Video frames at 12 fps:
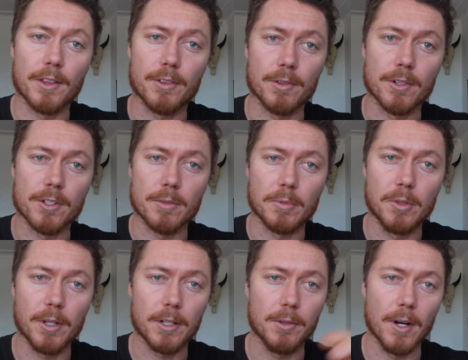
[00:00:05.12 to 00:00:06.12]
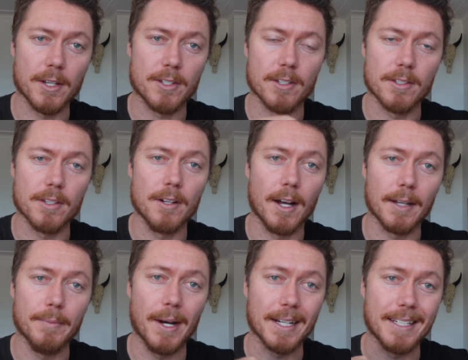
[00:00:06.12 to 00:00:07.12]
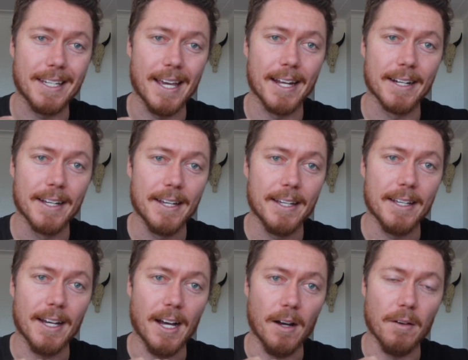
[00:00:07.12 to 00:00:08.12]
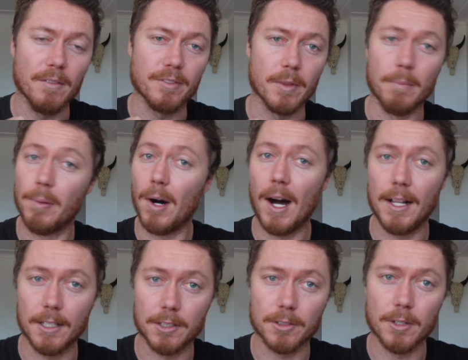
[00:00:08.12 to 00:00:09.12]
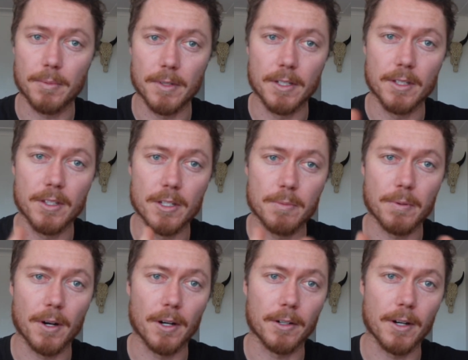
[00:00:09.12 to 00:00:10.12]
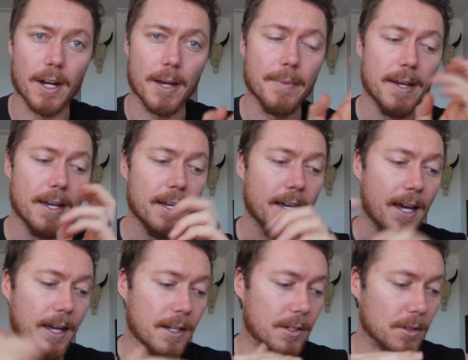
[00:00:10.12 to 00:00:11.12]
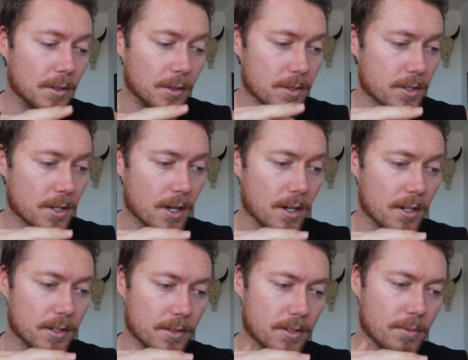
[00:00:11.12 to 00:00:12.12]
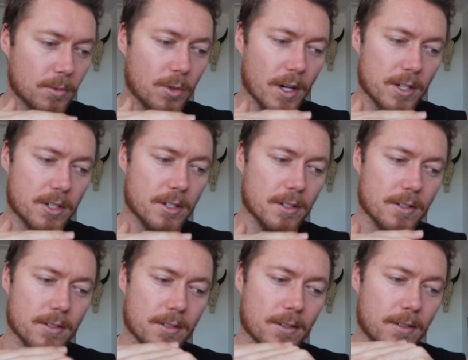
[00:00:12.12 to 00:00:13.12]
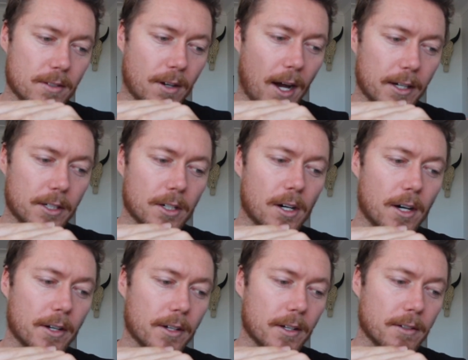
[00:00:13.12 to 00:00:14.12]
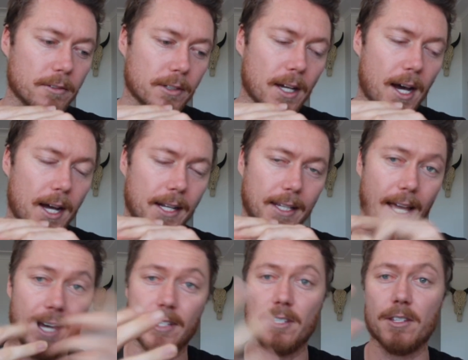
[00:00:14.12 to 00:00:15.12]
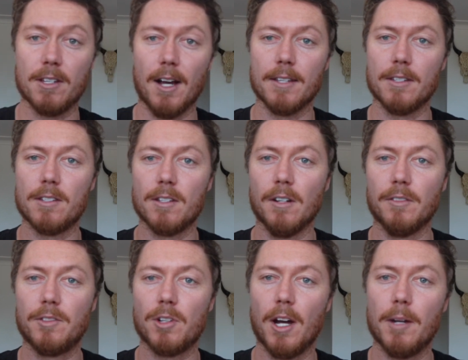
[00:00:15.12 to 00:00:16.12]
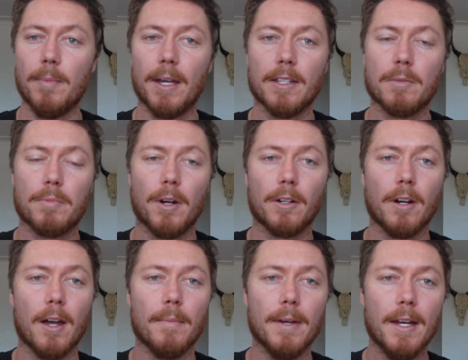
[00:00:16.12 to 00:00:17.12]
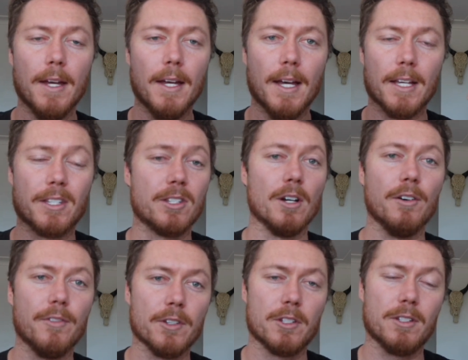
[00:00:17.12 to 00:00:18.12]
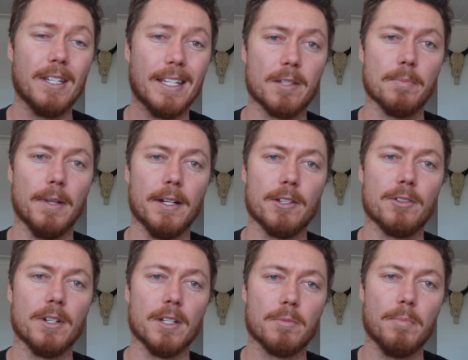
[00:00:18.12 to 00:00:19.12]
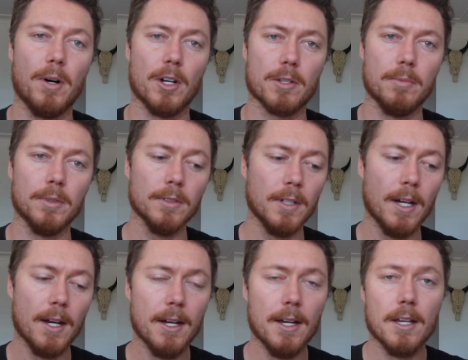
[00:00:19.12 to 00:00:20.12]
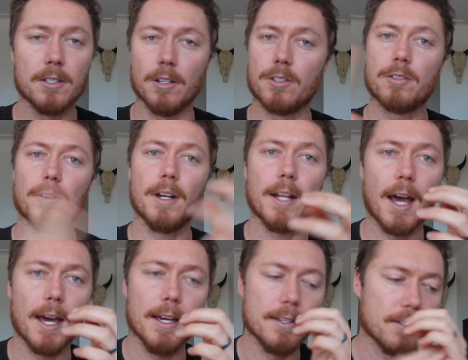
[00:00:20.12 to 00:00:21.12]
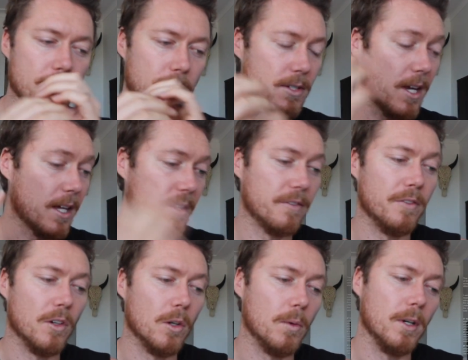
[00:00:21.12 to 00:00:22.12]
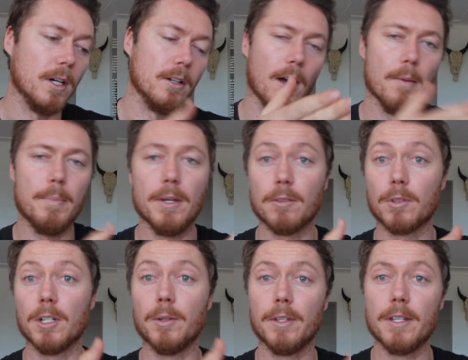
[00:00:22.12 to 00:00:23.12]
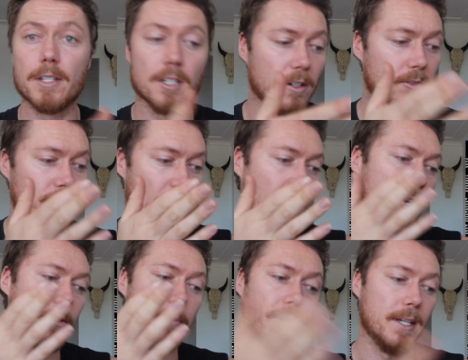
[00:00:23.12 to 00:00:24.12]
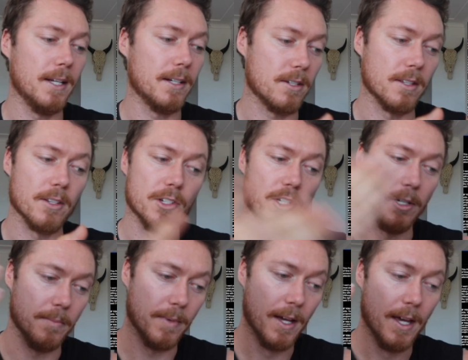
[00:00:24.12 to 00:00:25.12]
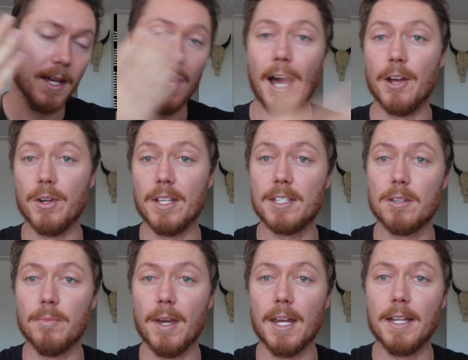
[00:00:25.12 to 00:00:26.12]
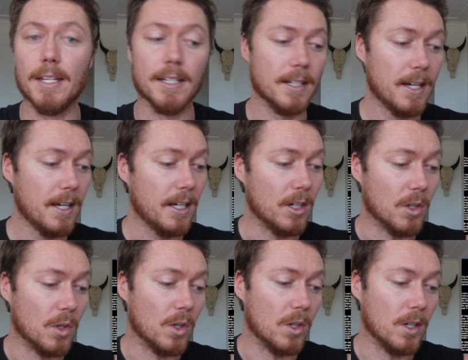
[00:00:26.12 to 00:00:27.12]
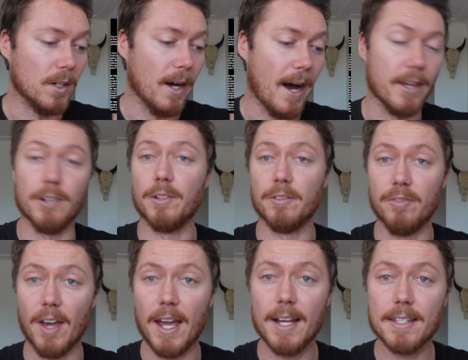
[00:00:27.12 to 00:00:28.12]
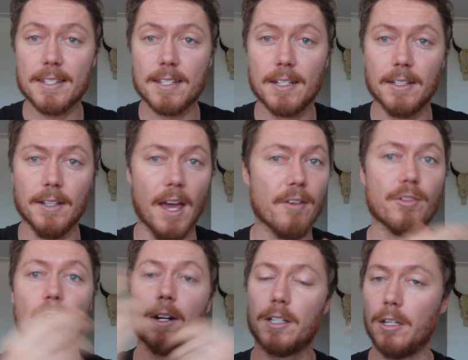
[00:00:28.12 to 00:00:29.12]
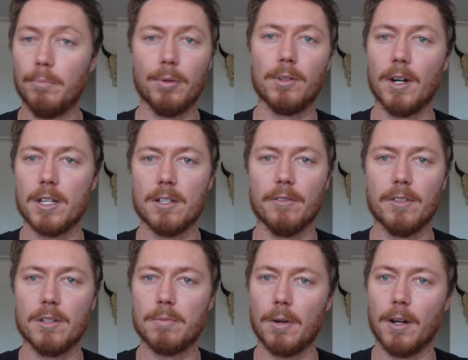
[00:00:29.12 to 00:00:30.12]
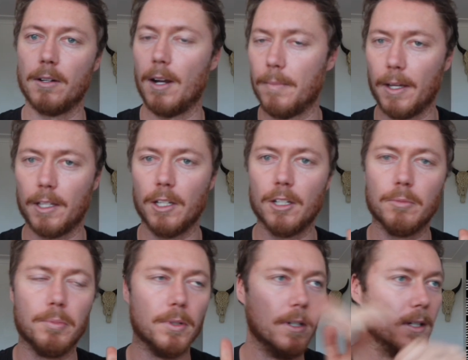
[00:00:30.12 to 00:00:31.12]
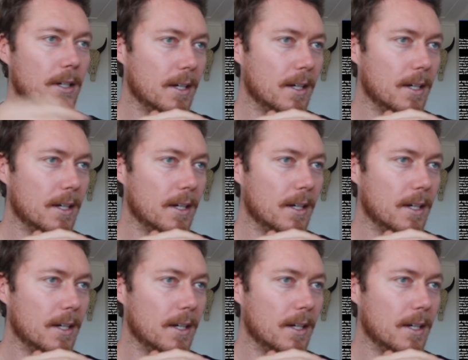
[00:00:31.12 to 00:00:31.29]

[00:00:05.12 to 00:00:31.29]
through some quick questions that I might get from the pilot group that did this program, and also some questions I got regarding exercises. So I've tried to make this program as self-explanatory as possible. So it's 3 days. You'll see in the foreword, like, be real with yourself. Are you a beginner to the gym? Are you intermediate? Or are you advanced? Everyone can progress off this program. Like, you could put